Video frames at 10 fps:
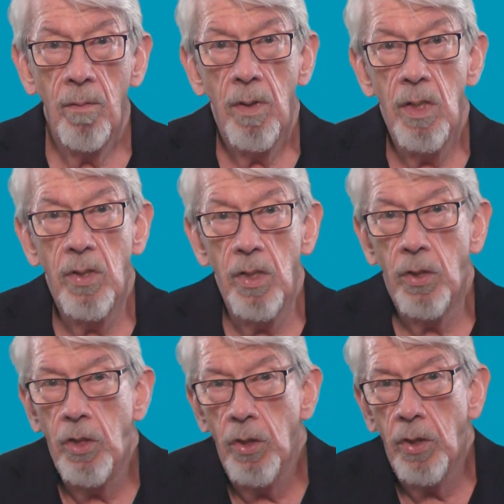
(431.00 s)
Is this
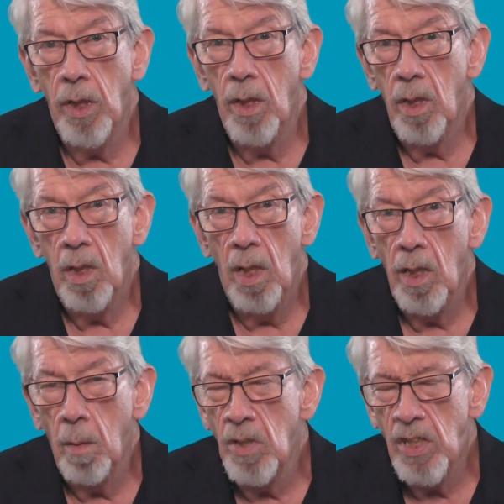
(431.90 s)
just a
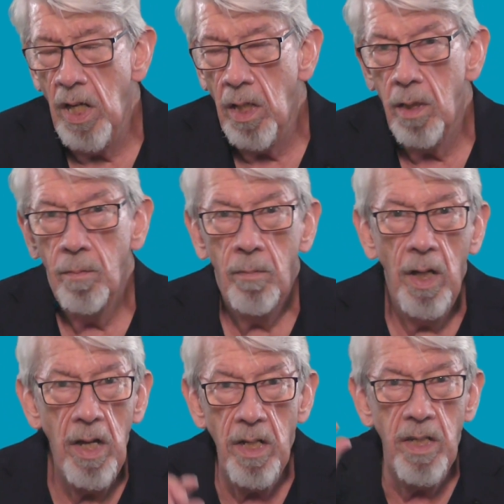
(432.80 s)
little mistake?
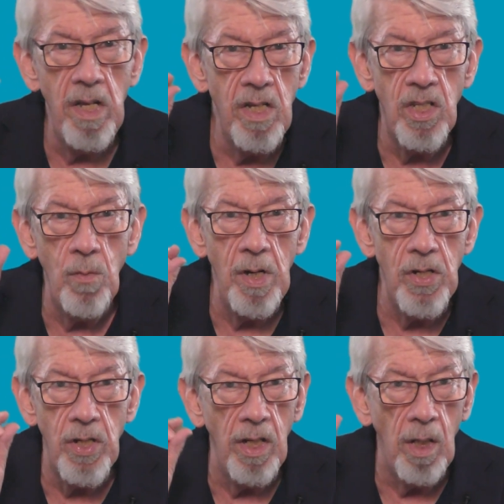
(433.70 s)
A
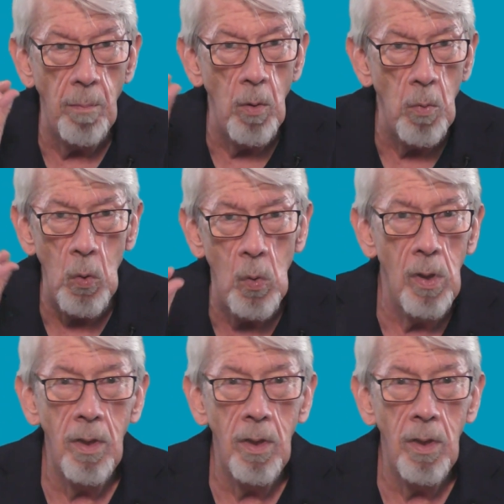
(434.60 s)
teensy-weensy little boo-boo?